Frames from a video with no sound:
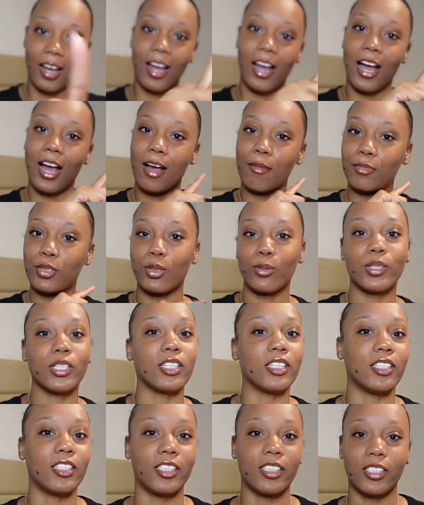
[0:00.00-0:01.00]
I'm doing
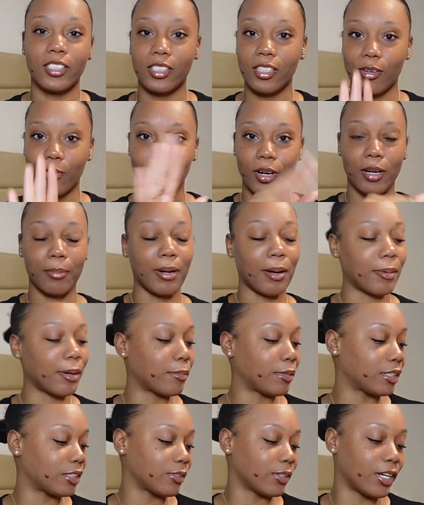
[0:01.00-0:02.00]
good. Don't worry about my
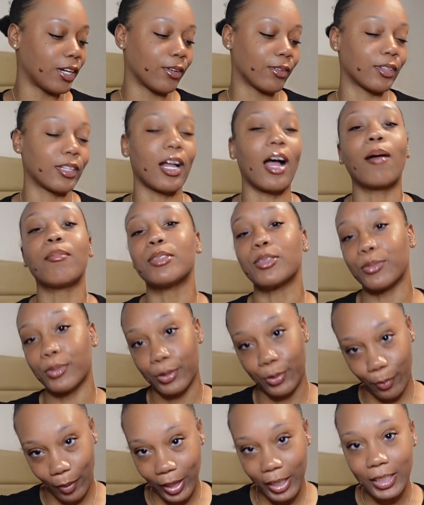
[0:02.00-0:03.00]
mental health. I'm
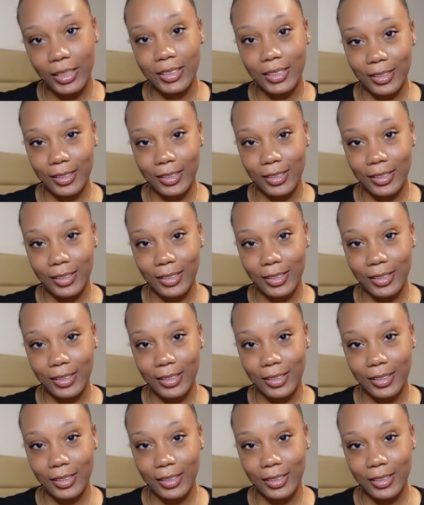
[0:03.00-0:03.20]
doing great.